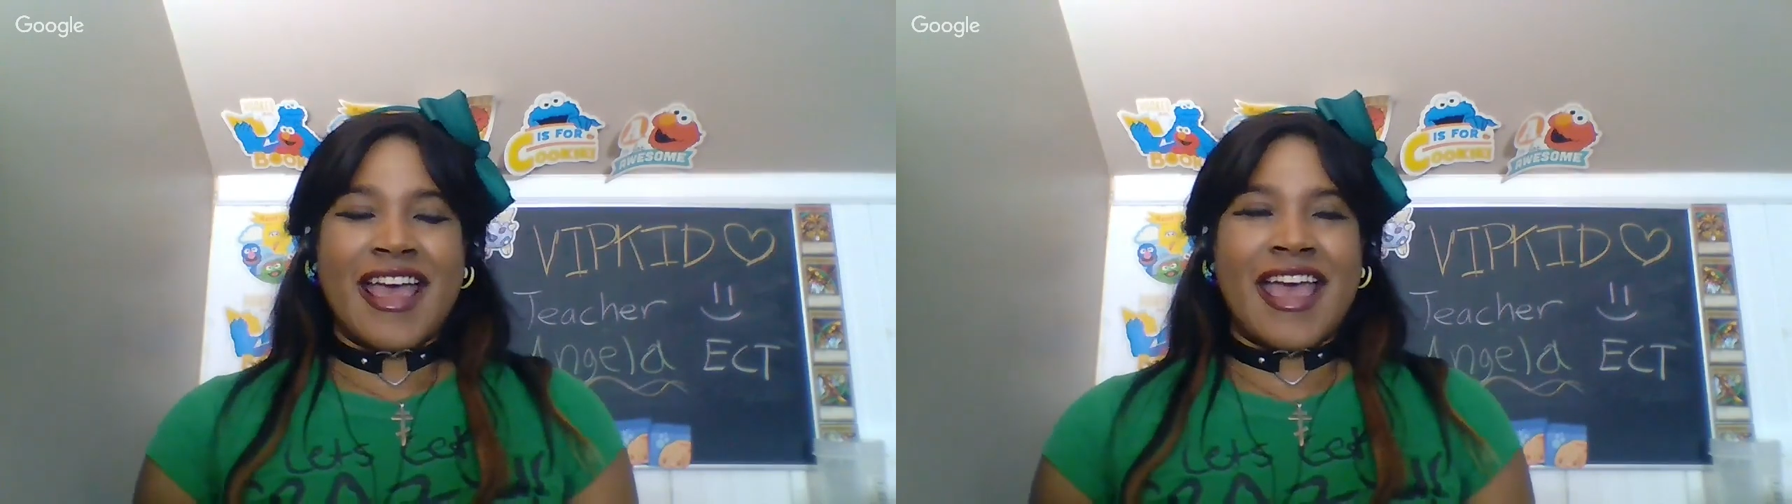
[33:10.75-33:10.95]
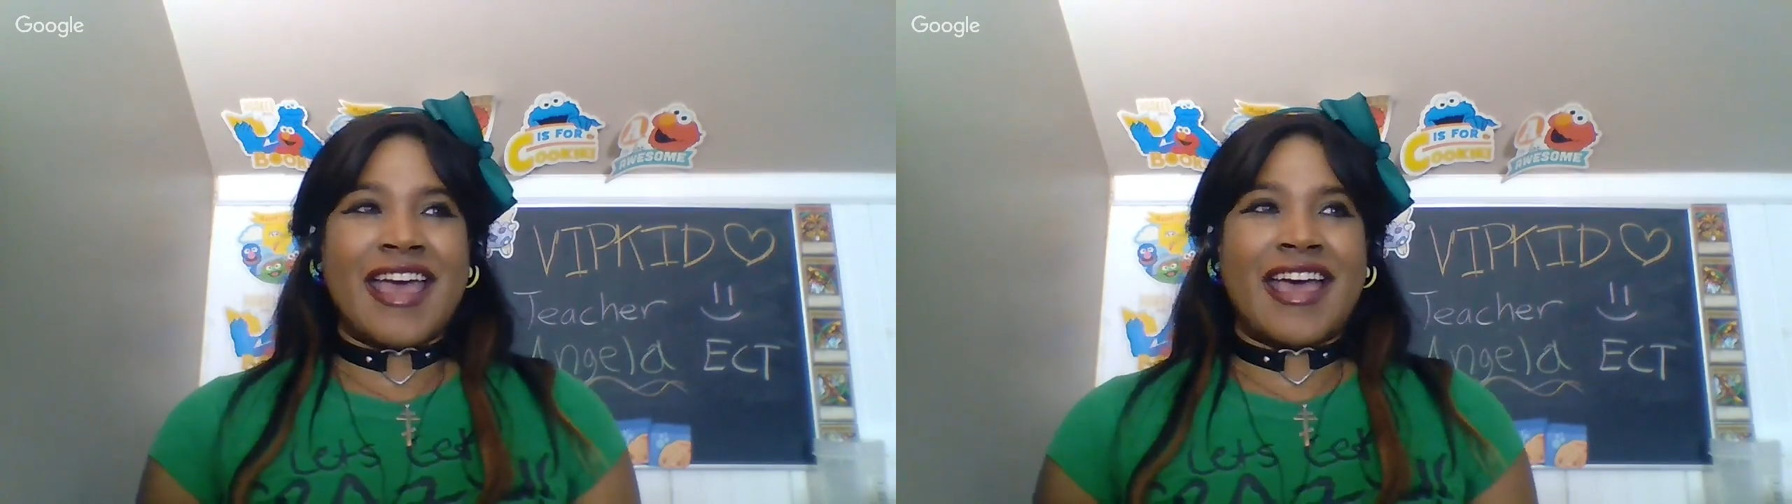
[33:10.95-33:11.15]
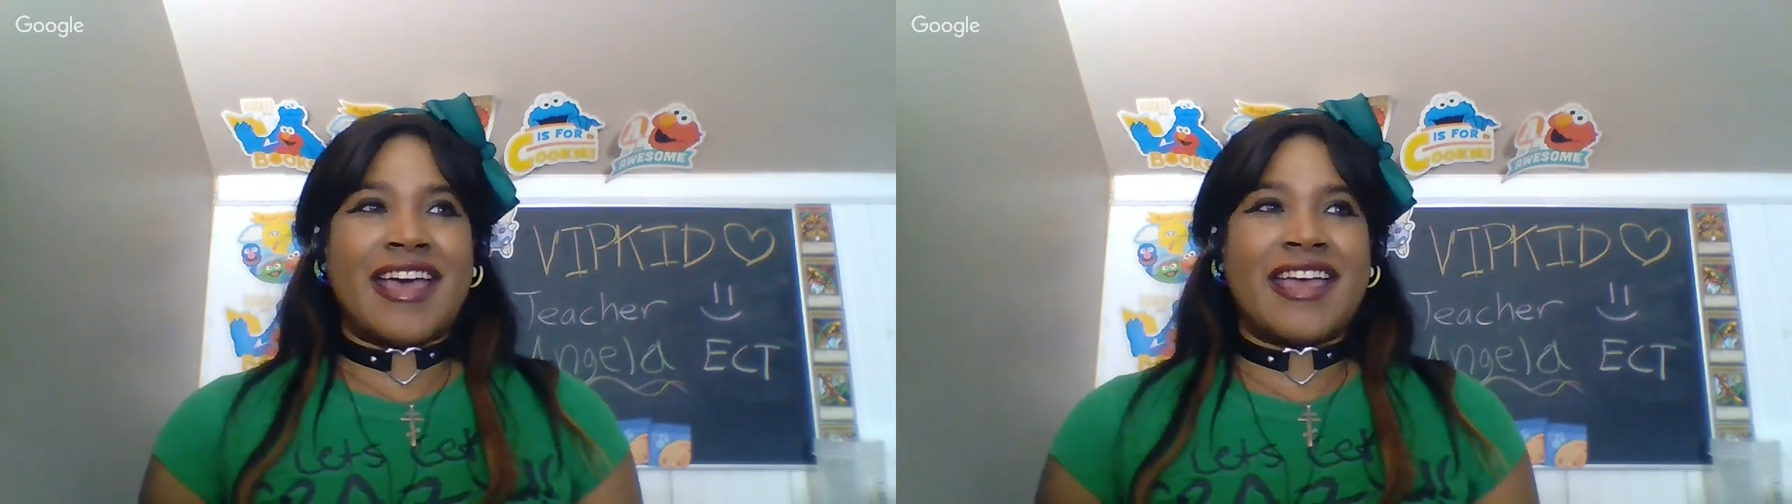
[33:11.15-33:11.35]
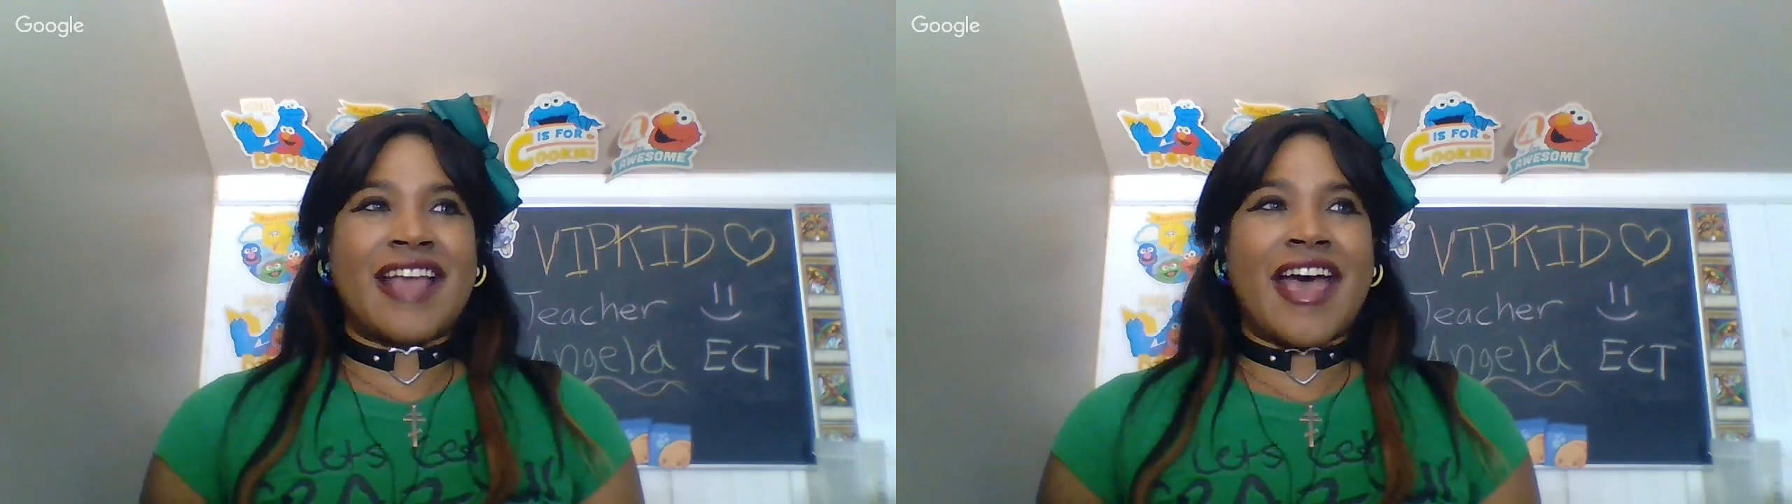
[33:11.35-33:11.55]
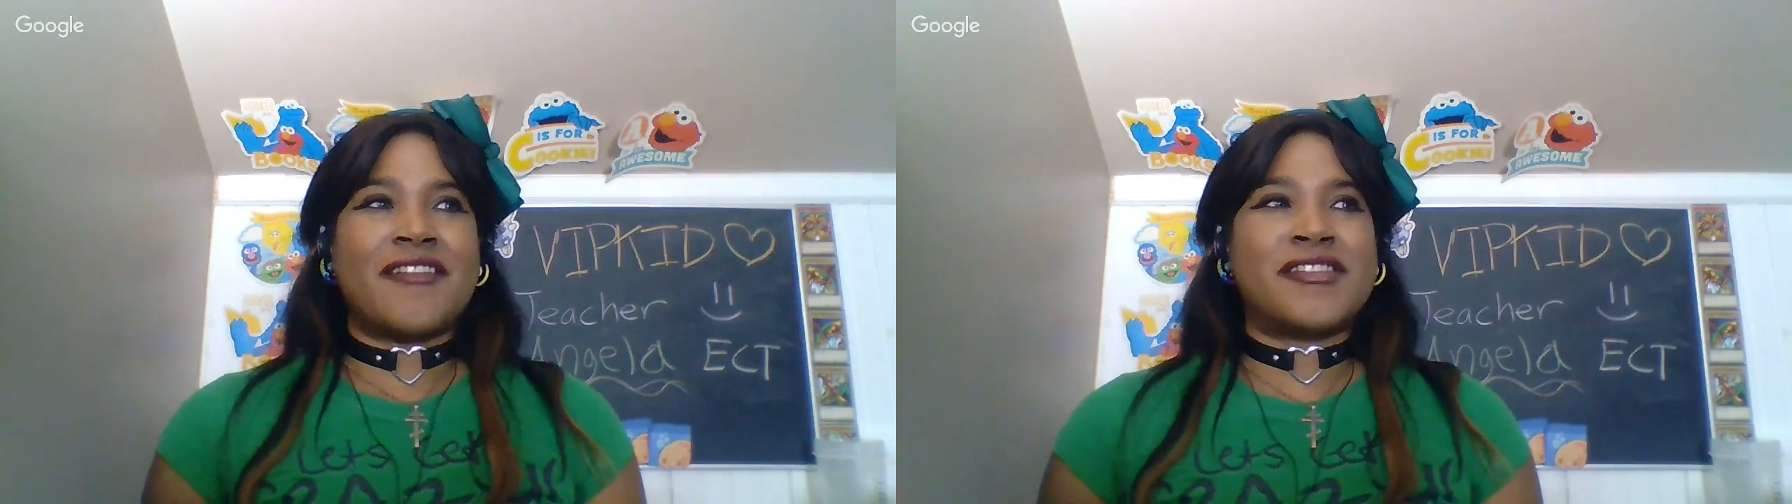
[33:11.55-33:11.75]
And
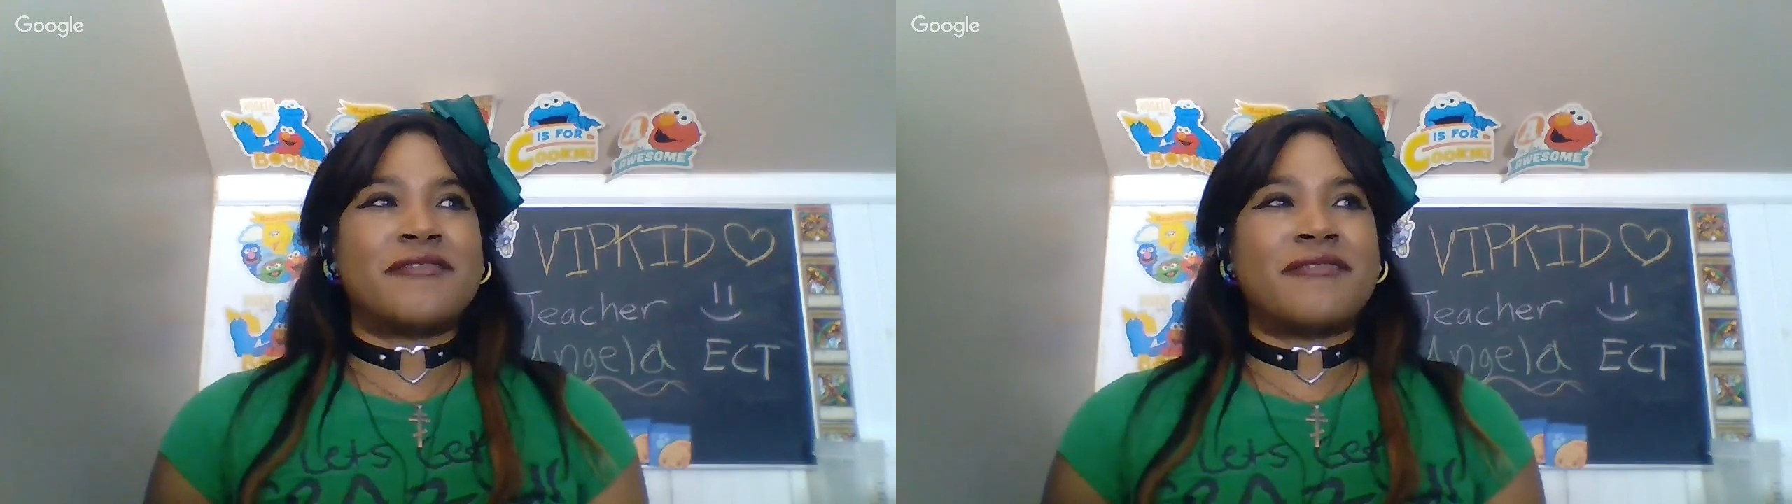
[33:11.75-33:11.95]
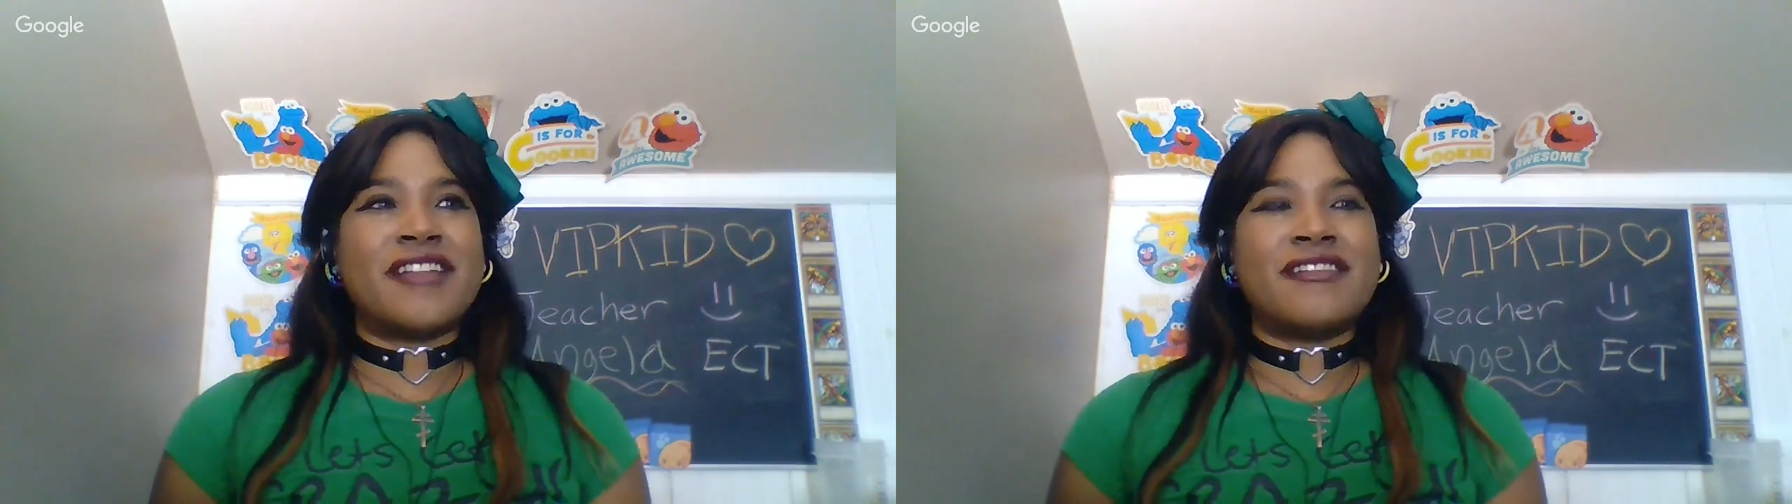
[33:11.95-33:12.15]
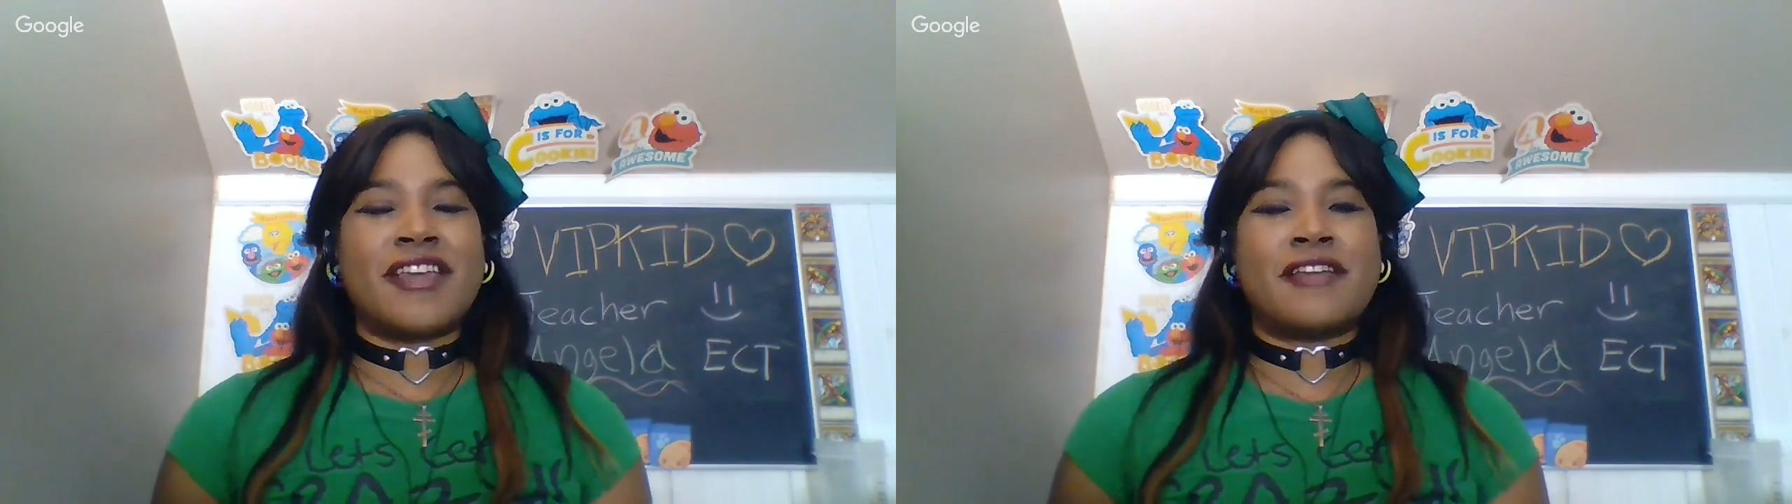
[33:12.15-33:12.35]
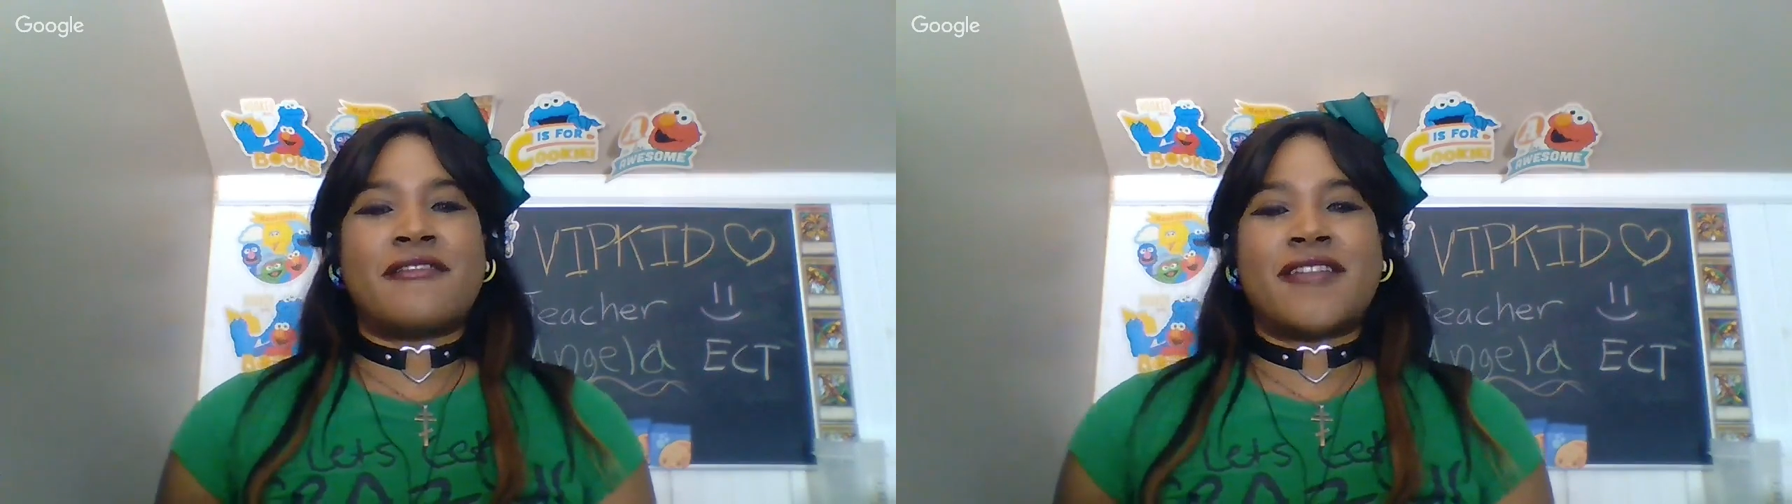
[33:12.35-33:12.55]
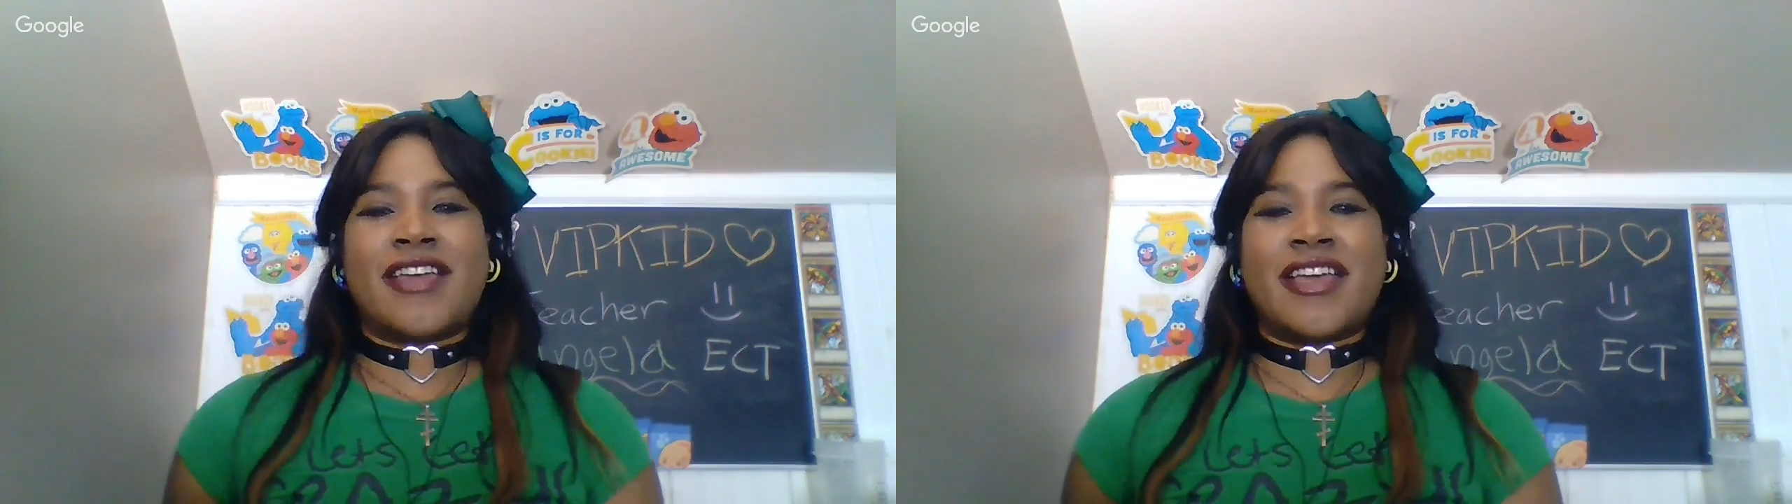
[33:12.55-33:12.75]
I was originally
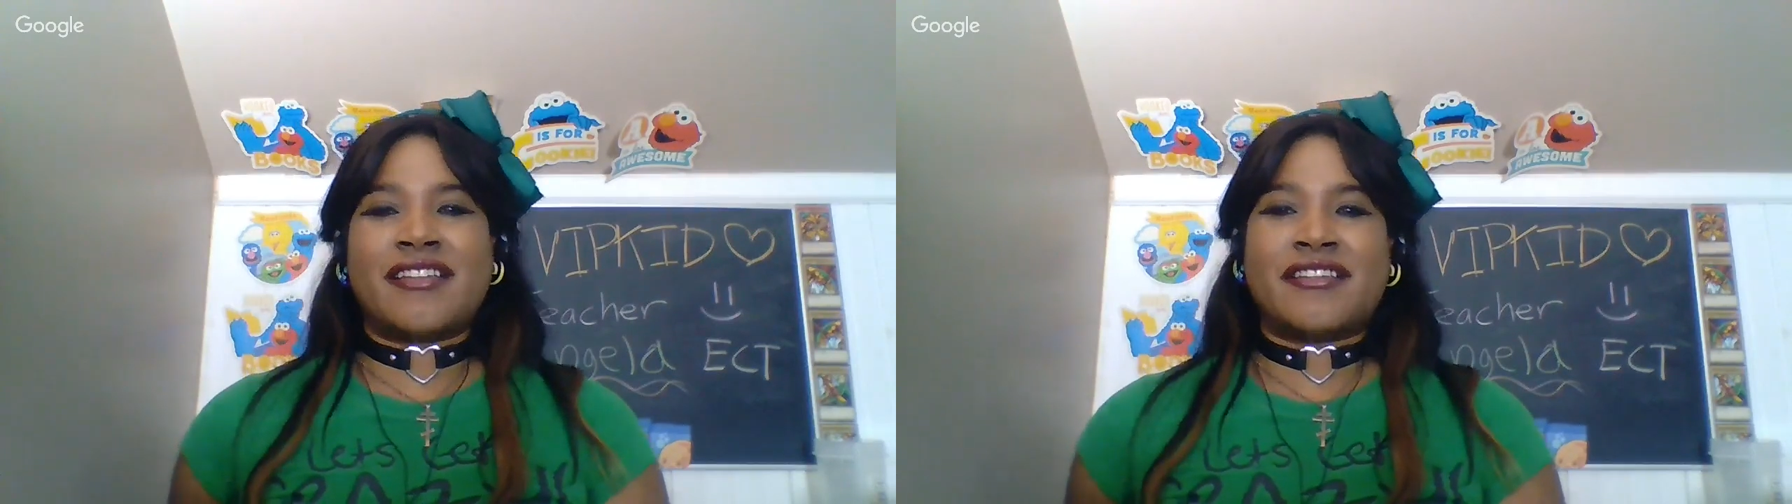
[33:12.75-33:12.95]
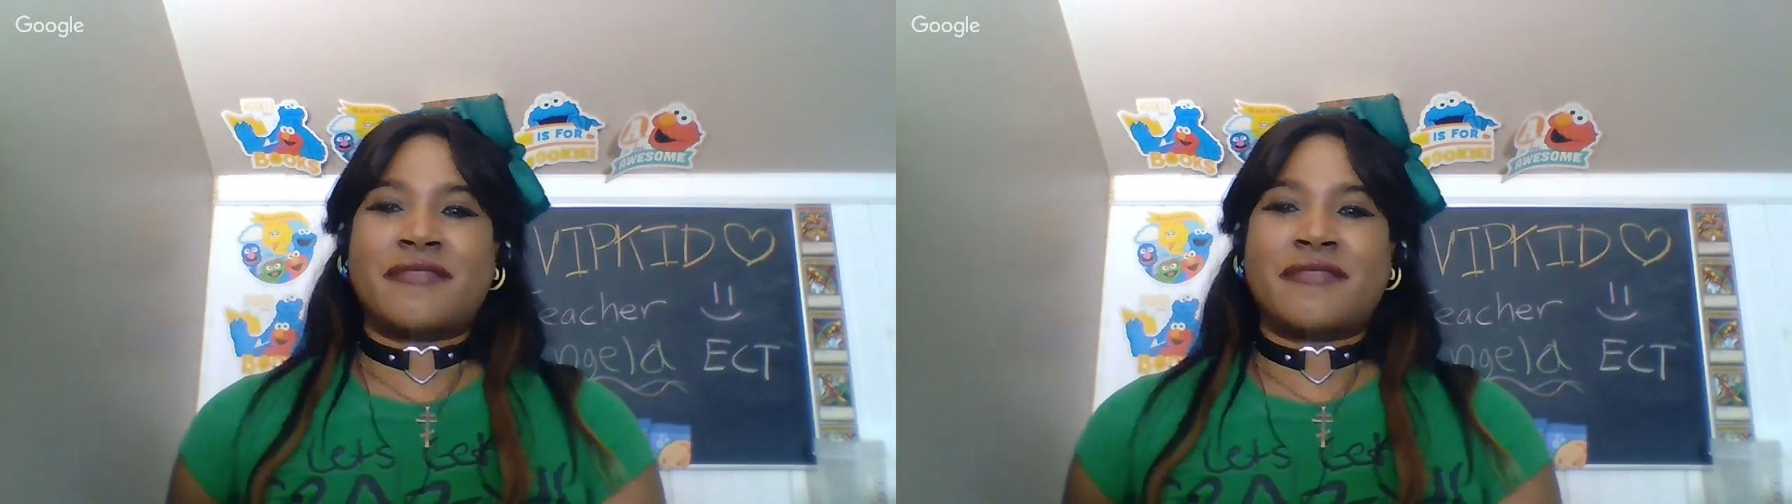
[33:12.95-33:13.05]
going